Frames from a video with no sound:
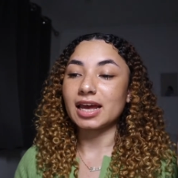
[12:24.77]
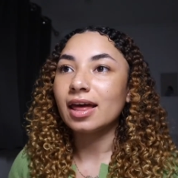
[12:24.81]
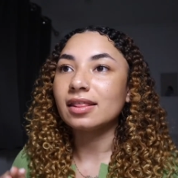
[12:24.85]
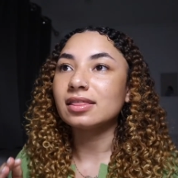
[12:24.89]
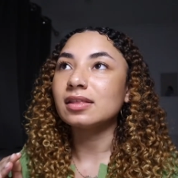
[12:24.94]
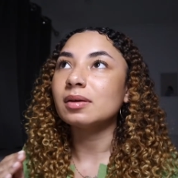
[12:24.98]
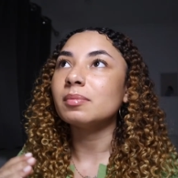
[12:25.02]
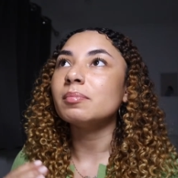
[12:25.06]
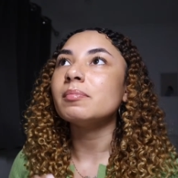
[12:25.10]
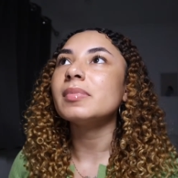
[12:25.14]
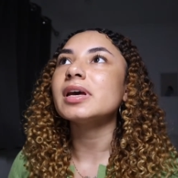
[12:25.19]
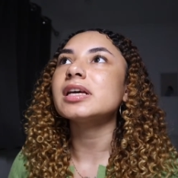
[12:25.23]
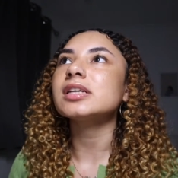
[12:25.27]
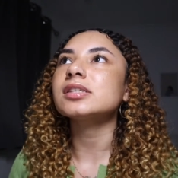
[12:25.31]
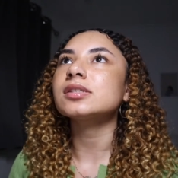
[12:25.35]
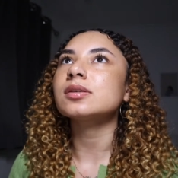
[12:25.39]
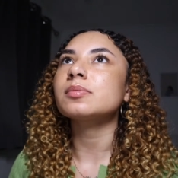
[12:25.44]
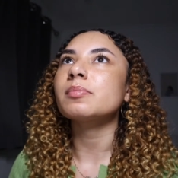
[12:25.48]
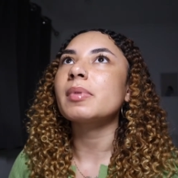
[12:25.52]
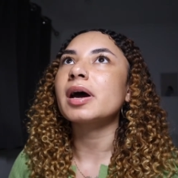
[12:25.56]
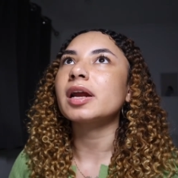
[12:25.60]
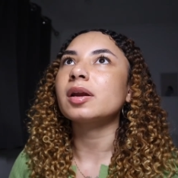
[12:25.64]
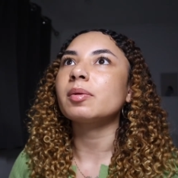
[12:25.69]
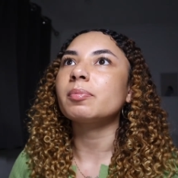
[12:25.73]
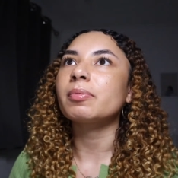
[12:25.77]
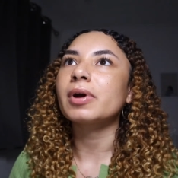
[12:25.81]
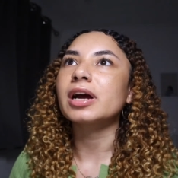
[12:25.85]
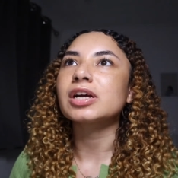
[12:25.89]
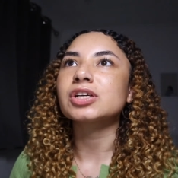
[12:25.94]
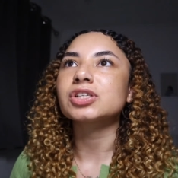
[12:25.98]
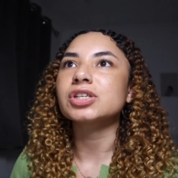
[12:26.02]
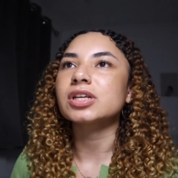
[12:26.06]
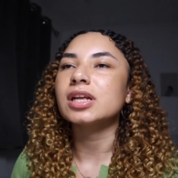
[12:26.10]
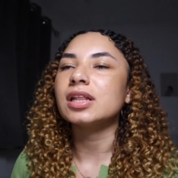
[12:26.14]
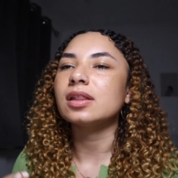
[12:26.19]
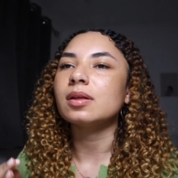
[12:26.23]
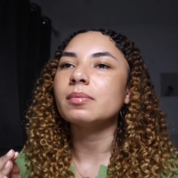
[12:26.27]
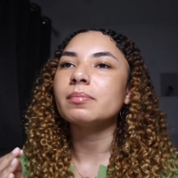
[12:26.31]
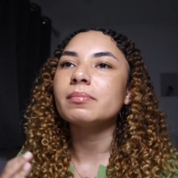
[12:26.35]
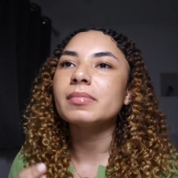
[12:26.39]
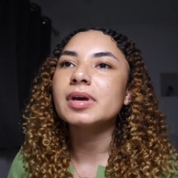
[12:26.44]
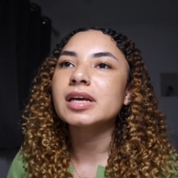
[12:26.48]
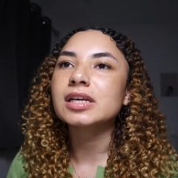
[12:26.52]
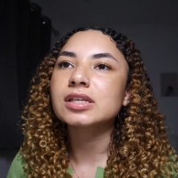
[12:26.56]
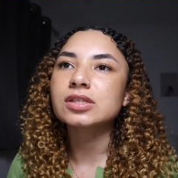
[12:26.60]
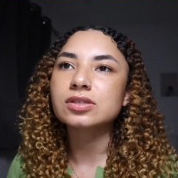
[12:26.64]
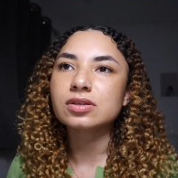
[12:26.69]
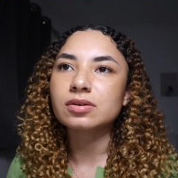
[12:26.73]
In the midst of my depression, in the
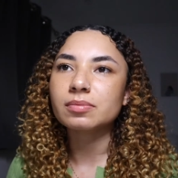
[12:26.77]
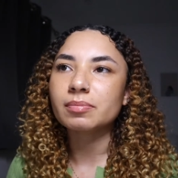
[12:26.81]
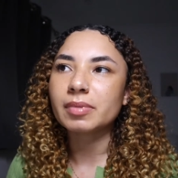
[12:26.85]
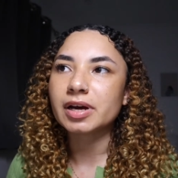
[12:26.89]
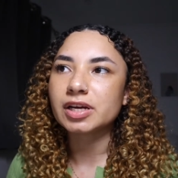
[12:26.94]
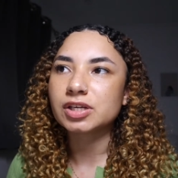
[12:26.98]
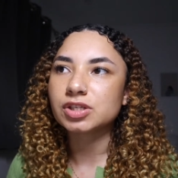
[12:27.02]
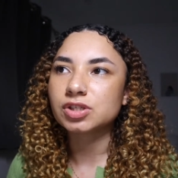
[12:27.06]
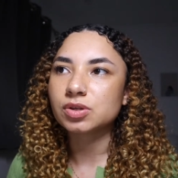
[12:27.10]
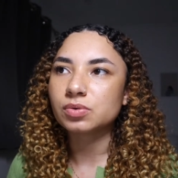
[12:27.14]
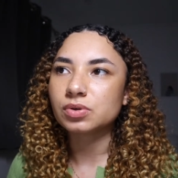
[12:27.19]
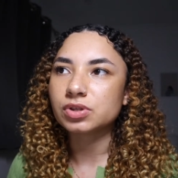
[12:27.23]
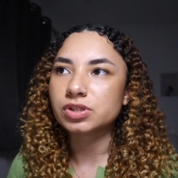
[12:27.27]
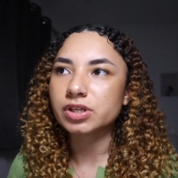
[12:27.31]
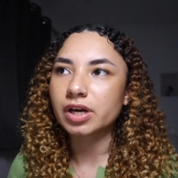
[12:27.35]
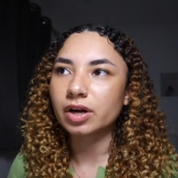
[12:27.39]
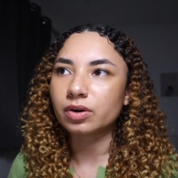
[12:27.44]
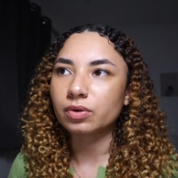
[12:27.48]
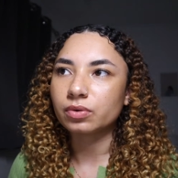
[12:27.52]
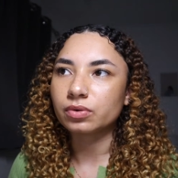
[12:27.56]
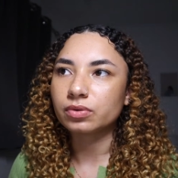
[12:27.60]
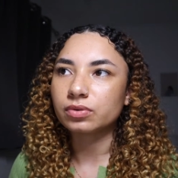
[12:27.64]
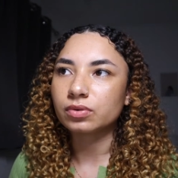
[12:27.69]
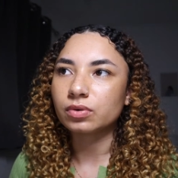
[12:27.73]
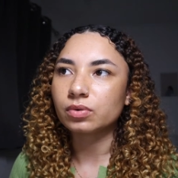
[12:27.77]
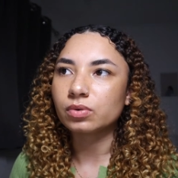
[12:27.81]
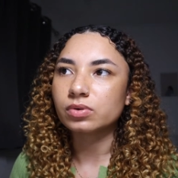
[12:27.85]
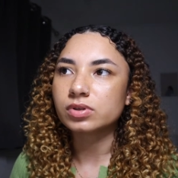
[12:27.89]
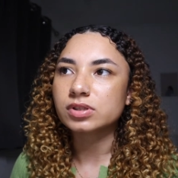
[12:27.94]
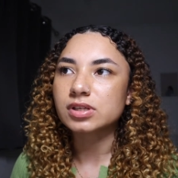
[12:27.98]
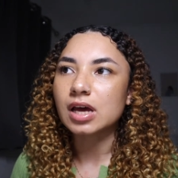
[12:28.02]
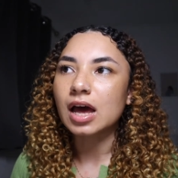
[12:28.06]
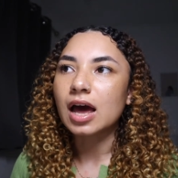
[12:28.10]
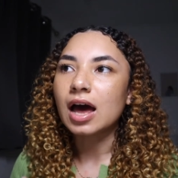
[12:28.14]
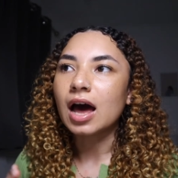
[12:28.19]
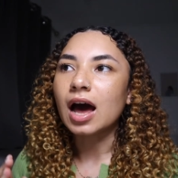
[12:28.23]
midst of my suicidal thoughts,